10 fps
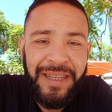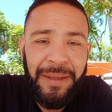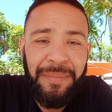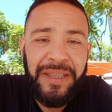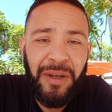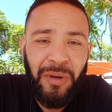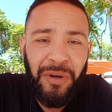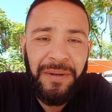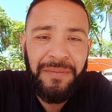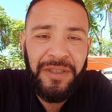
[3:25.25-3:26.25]
And may the
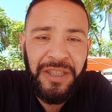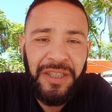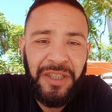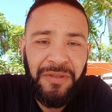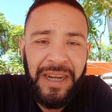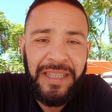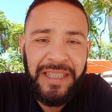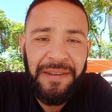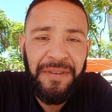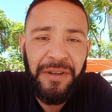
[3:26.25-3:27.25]
Lord Jesus
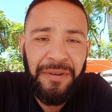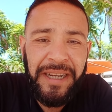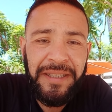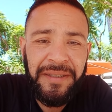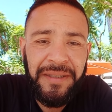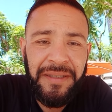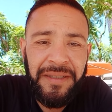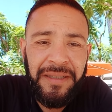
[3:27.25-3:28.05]
Christ give you grace